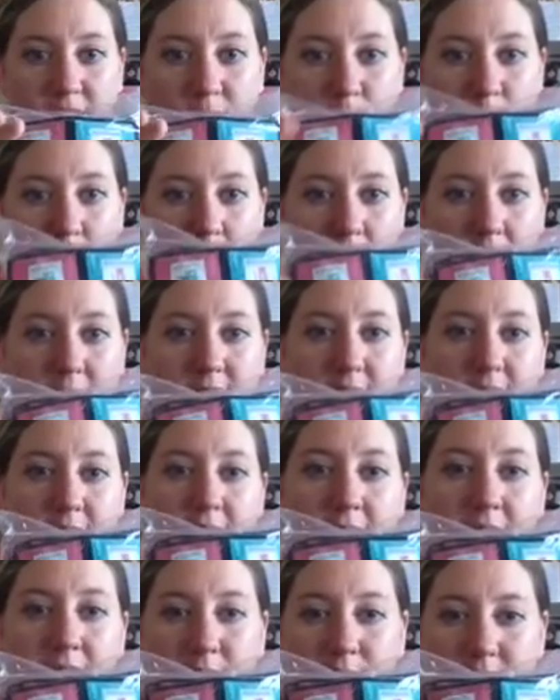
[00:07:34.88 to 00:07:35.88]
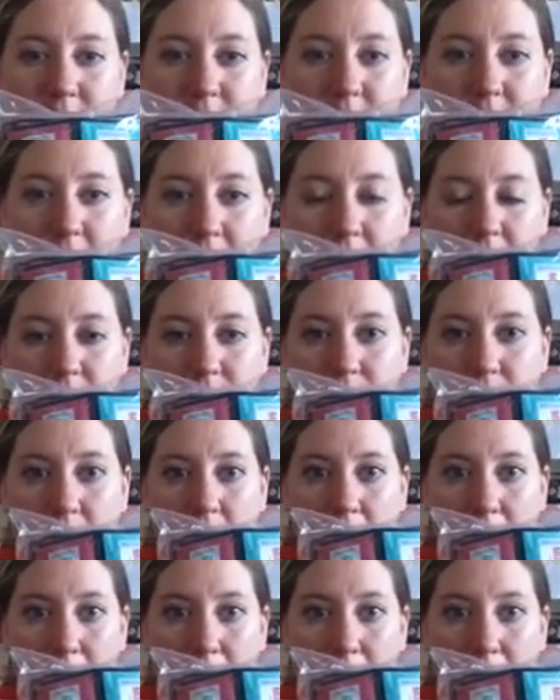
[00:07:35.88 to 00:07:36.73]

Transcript: has walnuts in it, and it was kind of